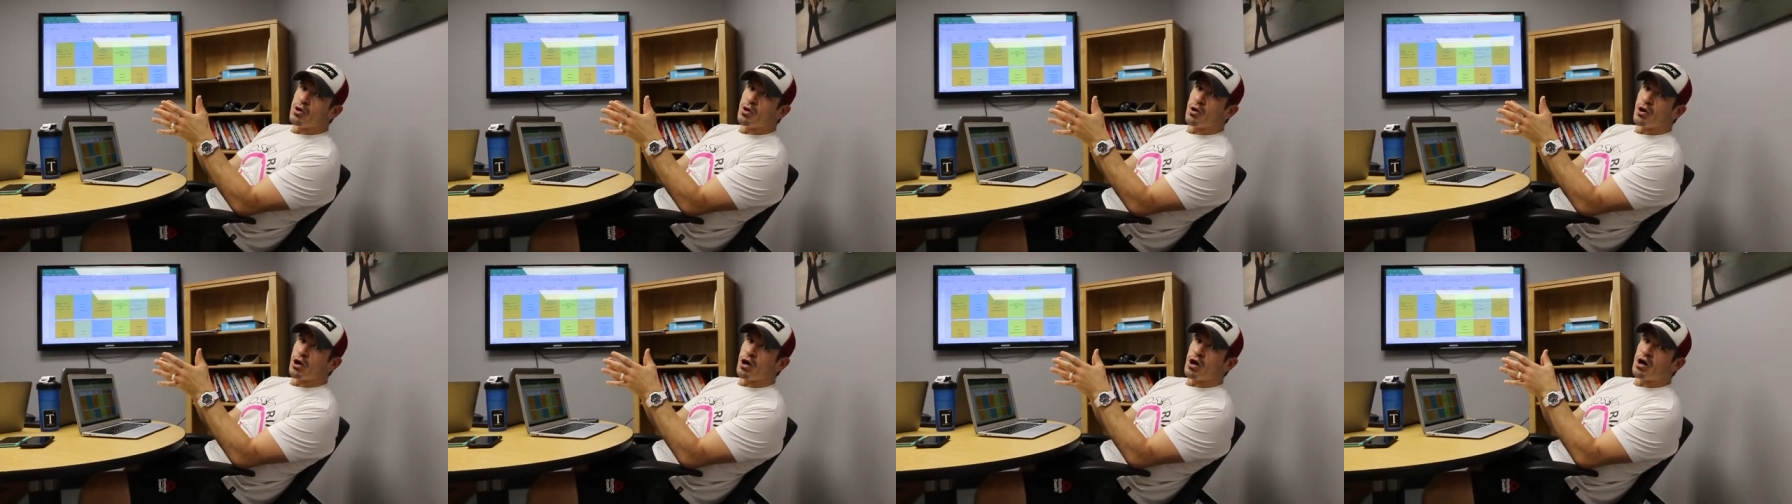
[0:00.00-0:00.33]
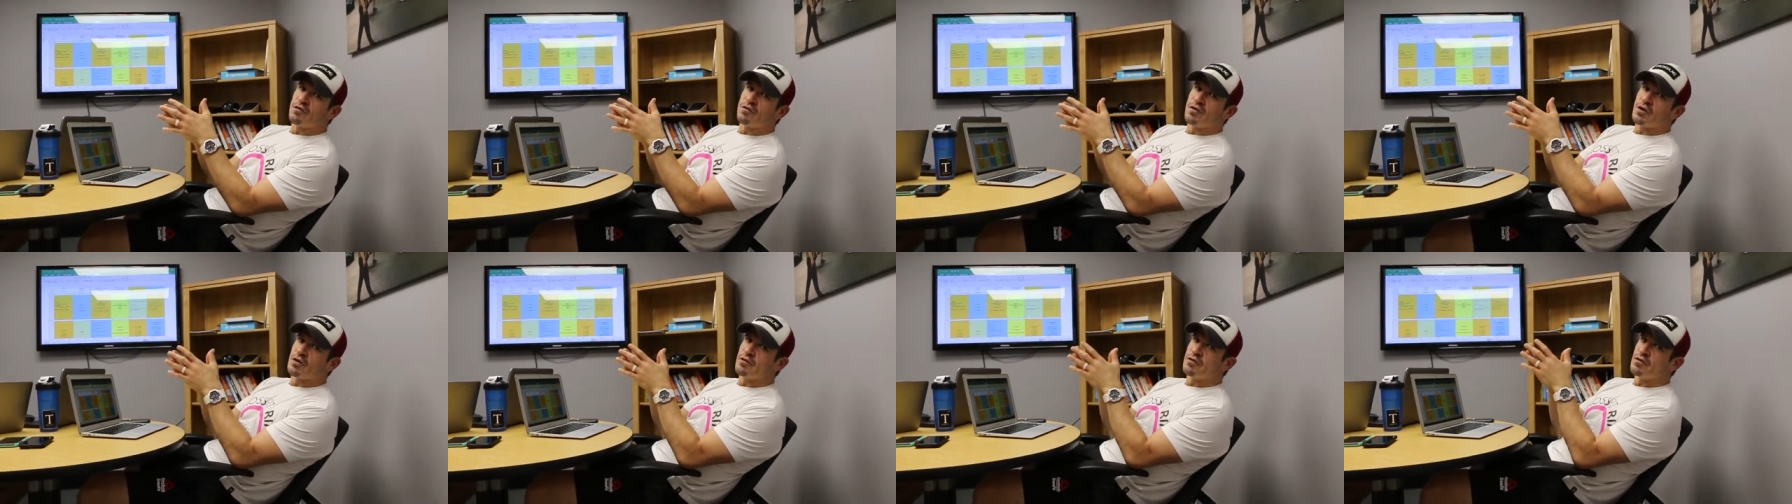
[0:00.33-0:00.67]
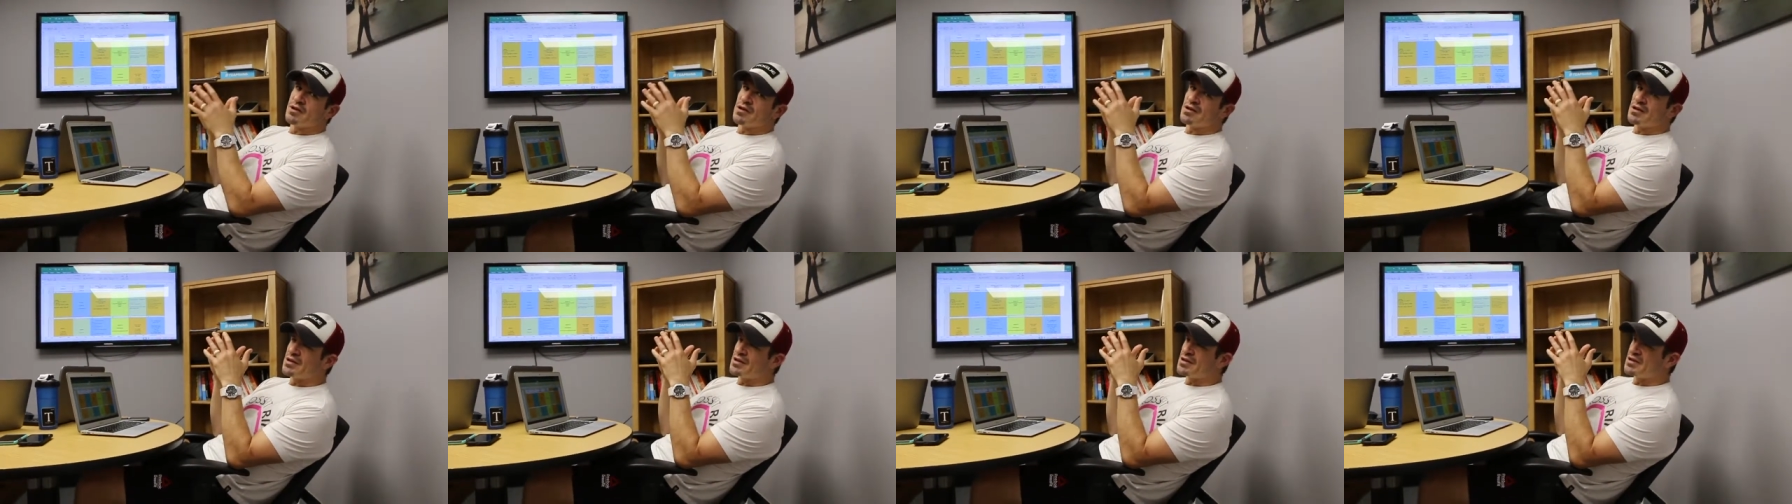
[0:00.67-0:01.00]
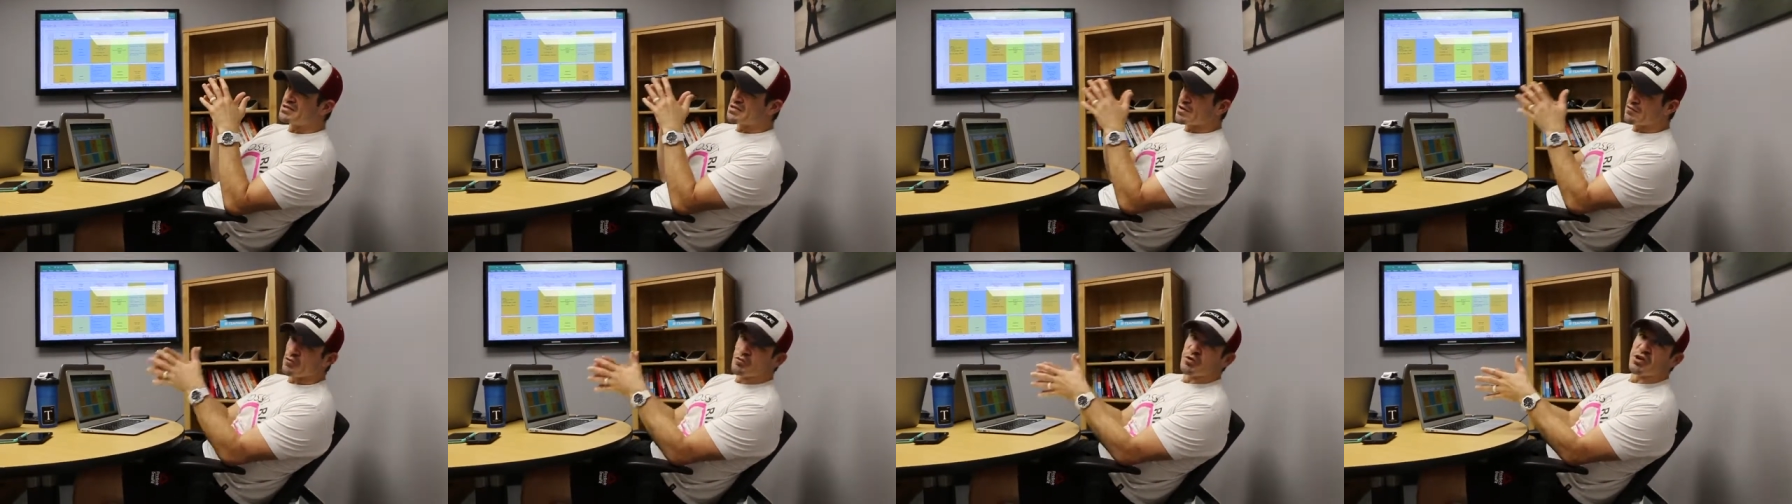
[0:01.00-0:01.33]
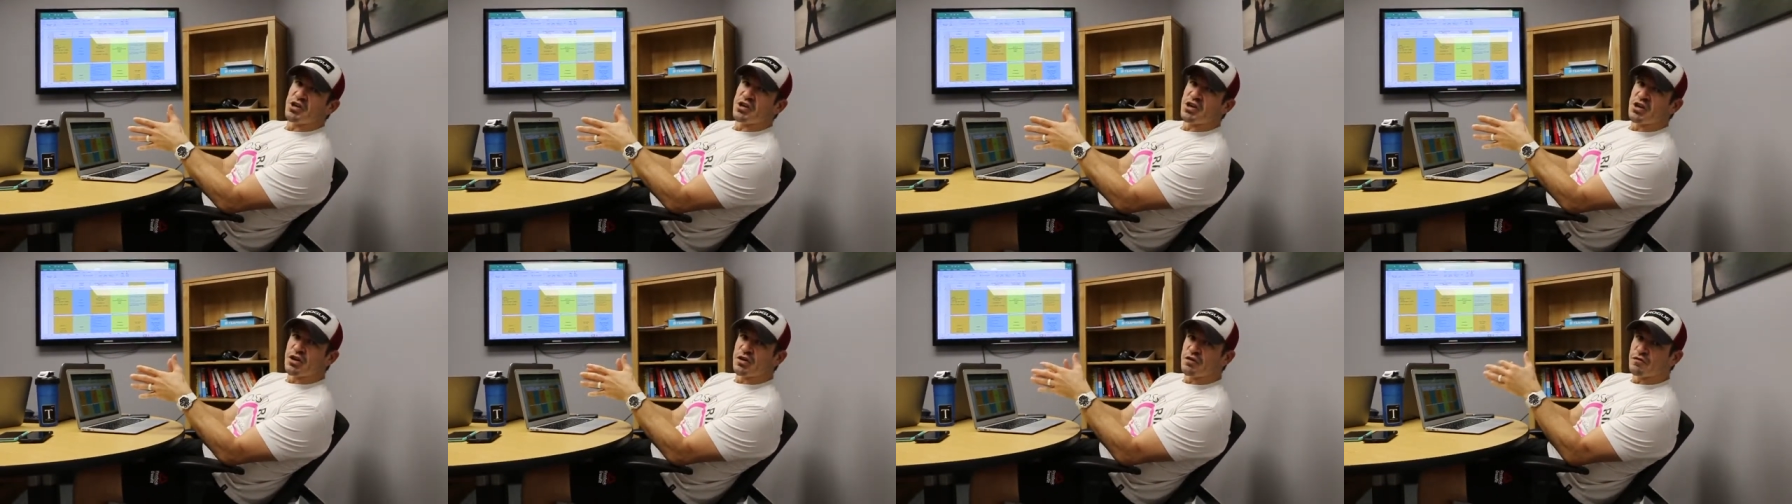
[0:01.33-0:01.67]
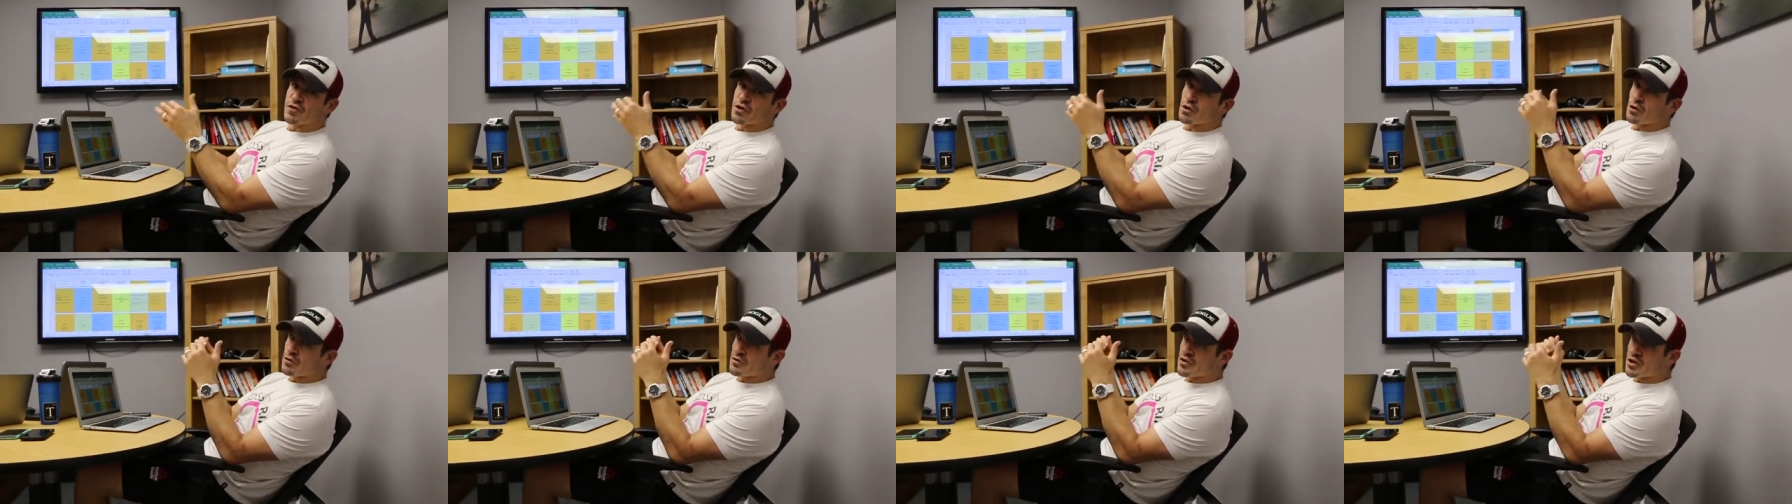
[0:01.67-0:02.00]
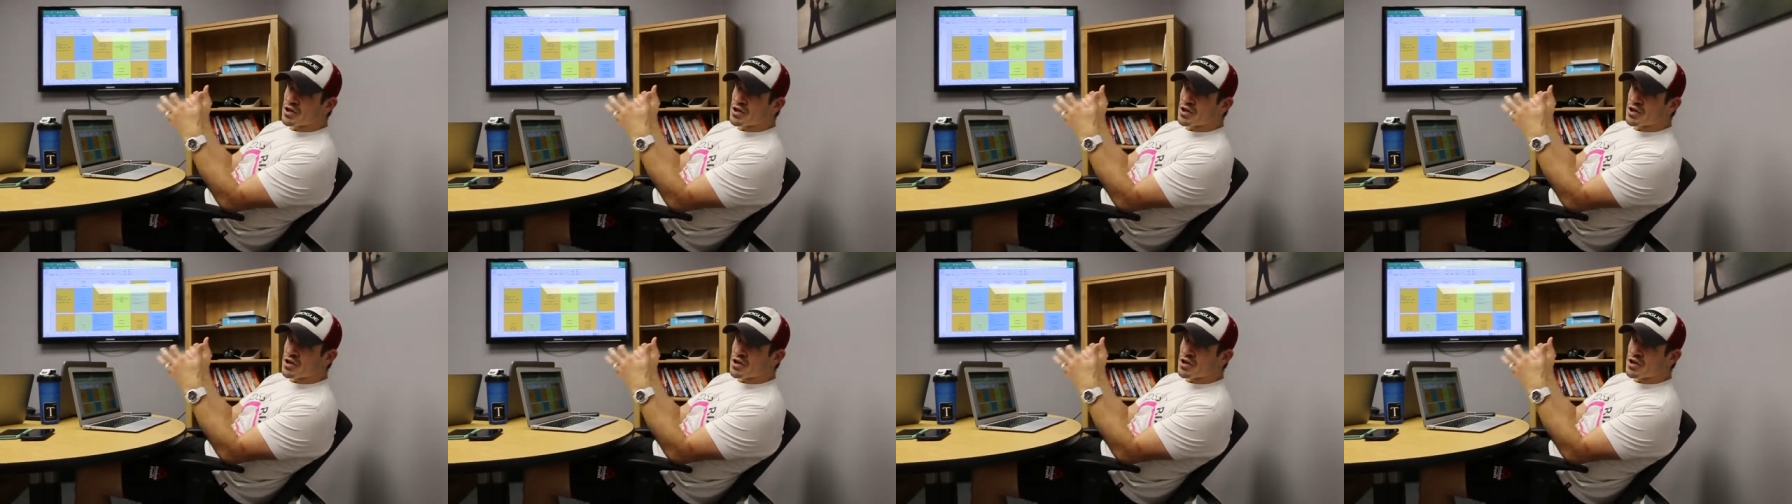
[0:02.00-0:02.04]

going off of is everybody getting fitter.